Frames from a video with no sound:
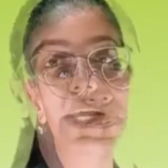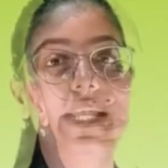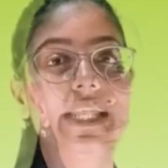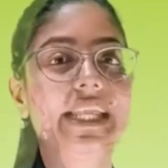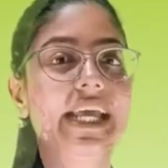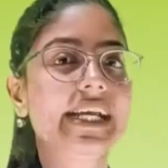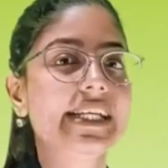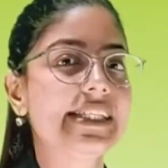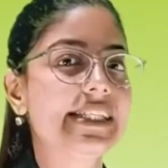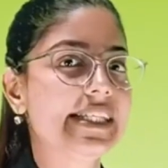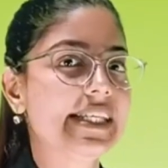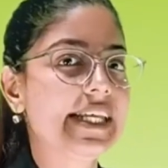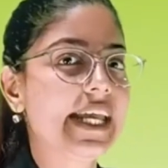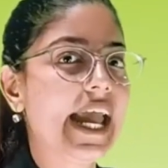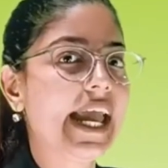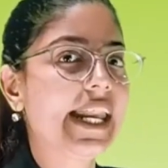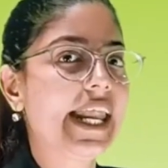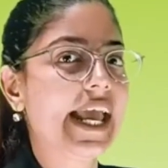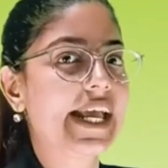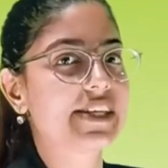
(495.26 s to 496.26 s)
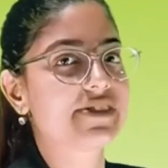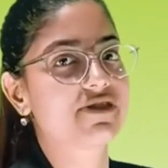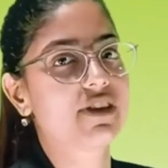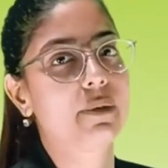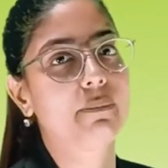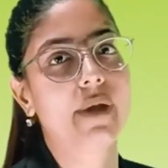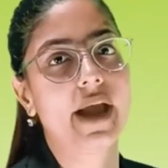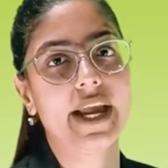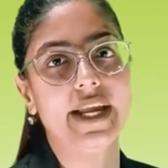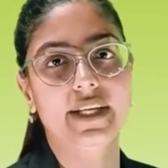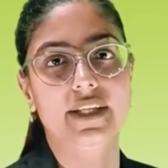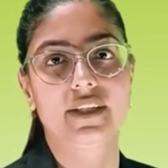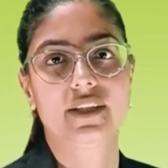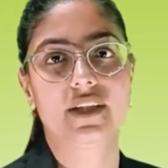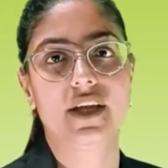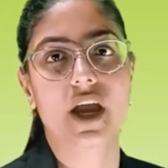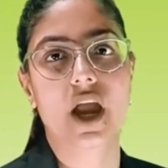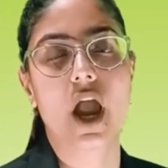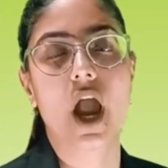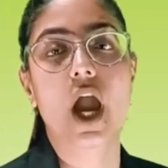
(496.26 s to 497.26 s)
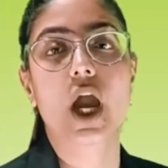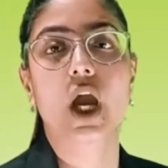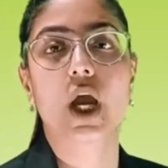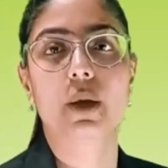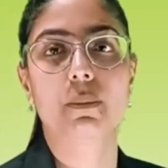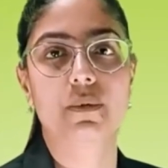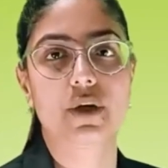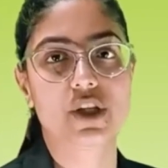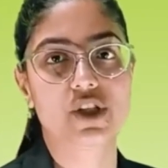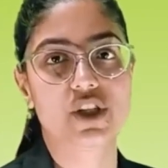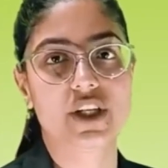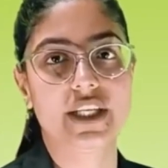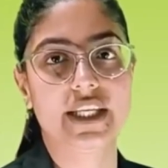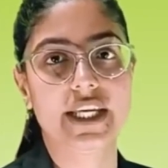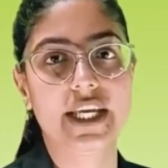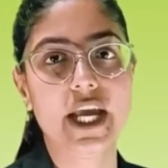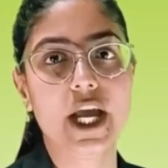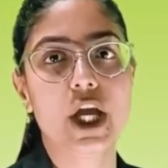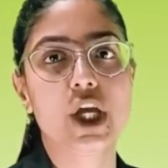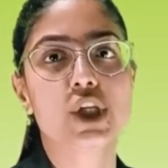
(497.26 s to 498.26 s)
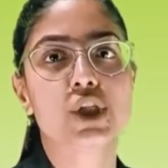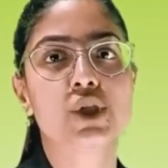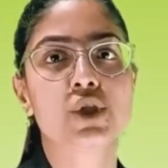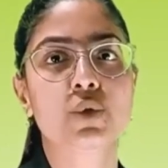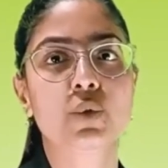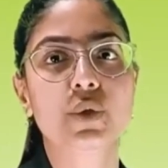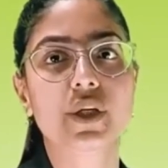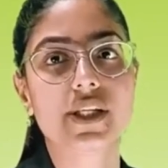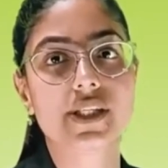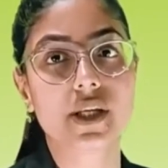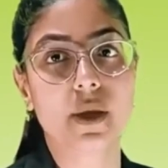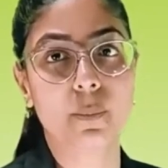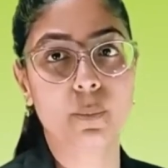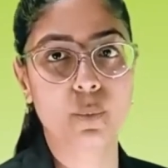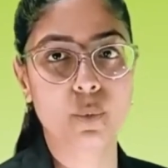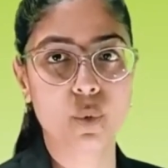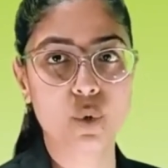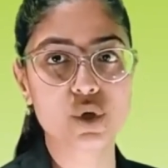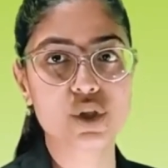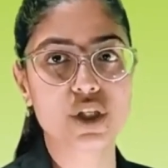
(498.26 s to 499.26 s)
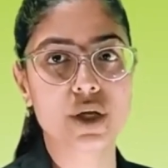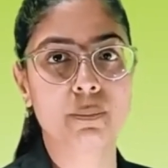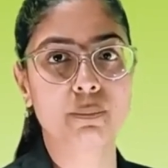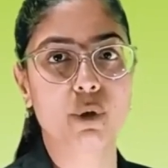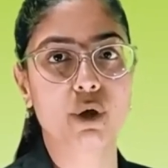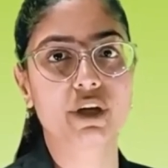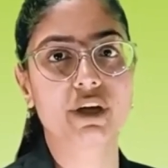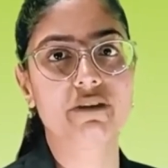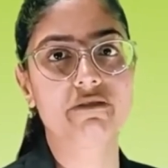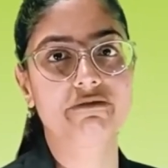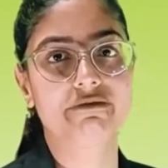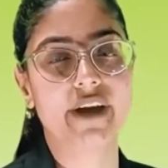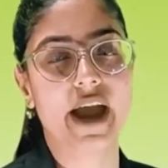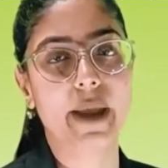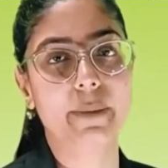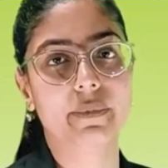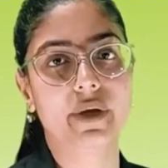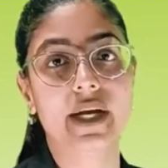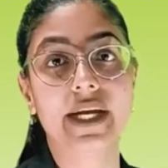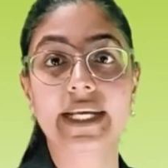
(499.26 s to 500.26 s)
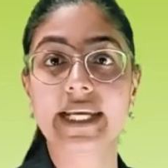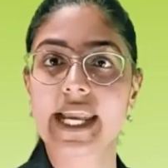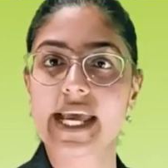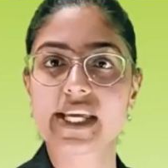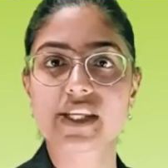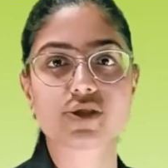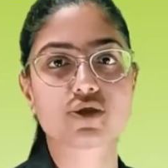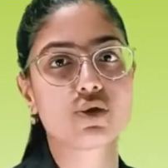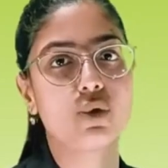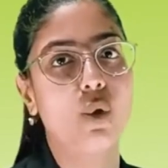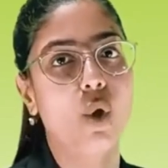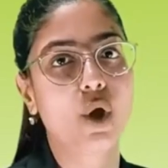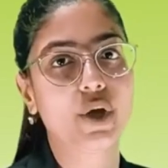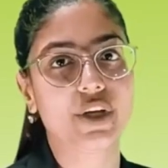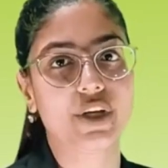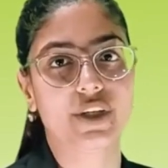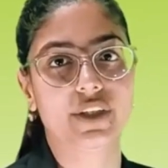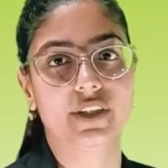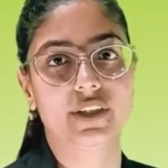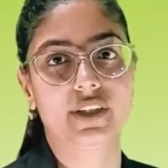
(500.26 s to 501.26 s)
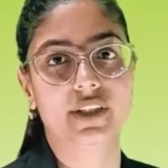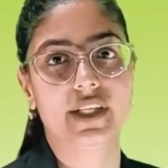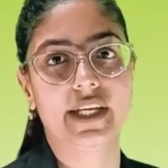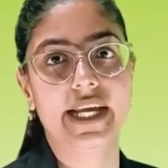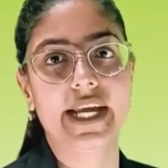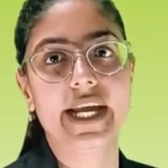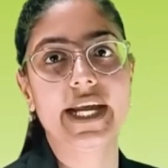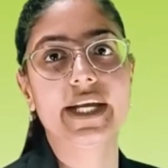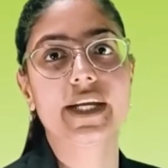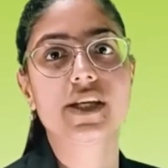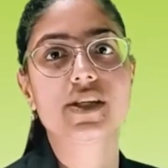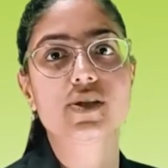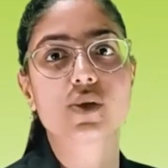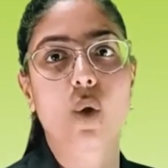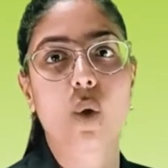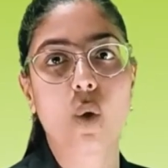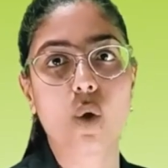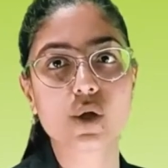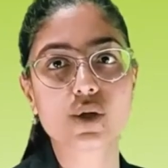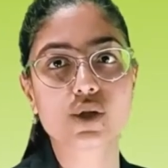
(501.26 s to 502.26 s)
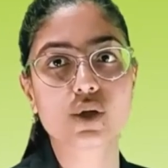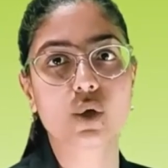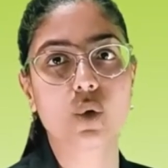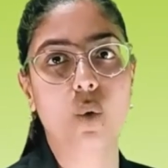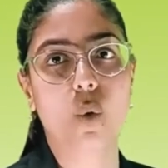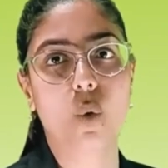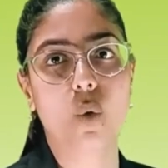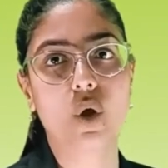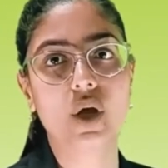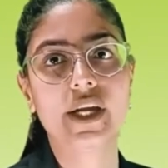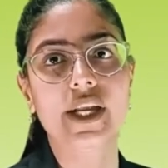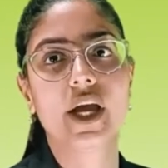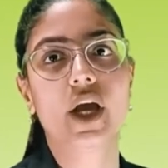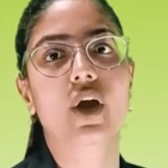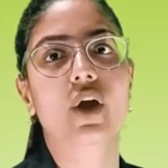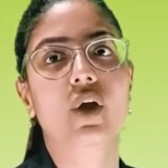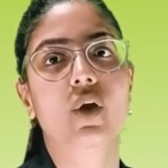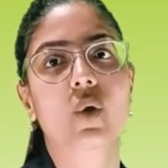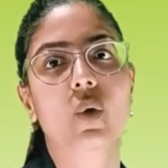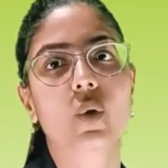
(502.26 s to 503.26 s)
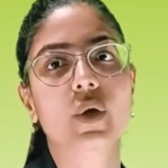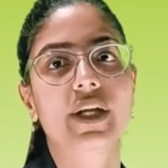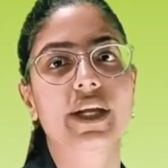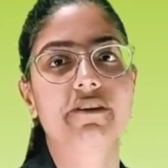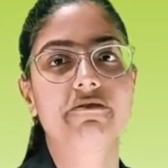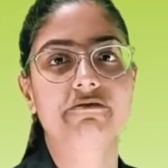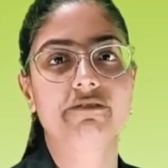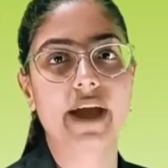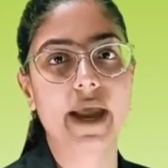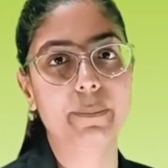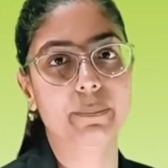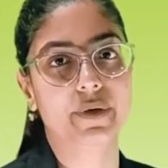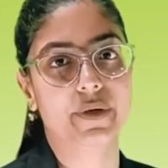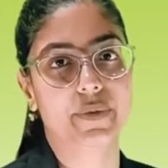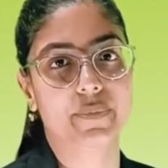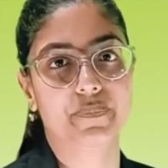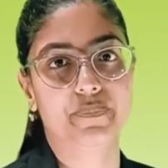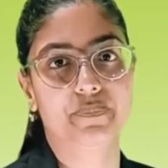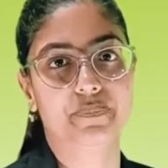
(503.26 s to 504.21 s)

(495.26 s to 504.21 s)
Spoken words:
Let's see an extra mile. Commercially, jute is the most important fiber next to cotton. It is also called golden fiber.